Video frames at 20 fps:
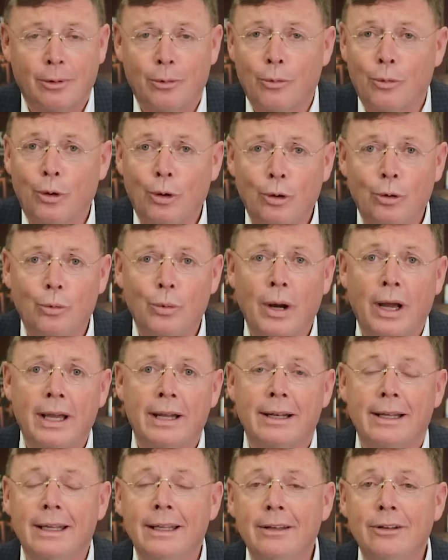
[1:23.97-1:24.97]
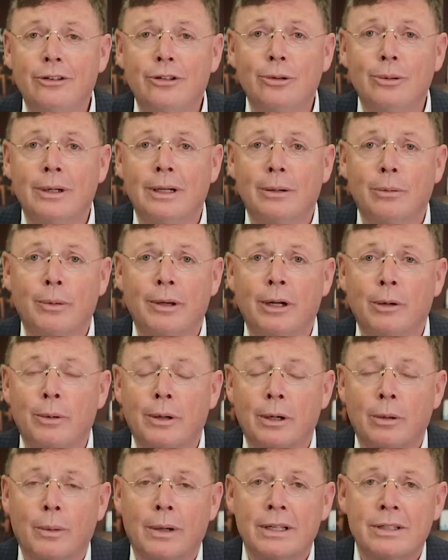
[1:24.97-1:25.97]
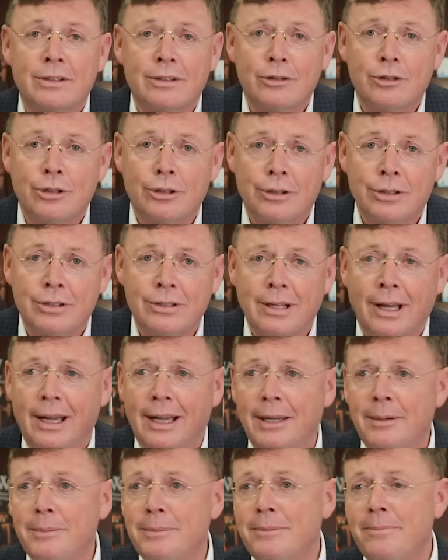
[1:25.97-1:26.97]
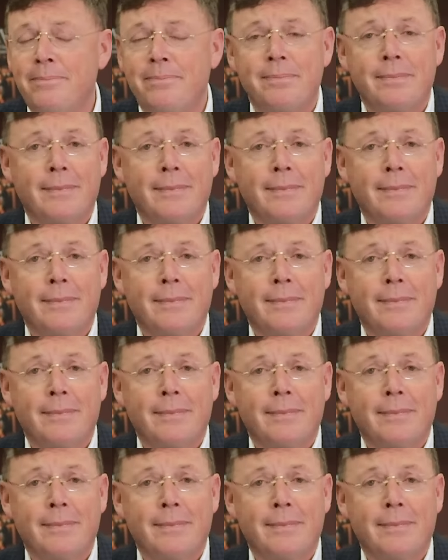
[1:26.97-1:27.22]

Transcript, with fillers: roll right into it. We don't want to waste the jurors' time.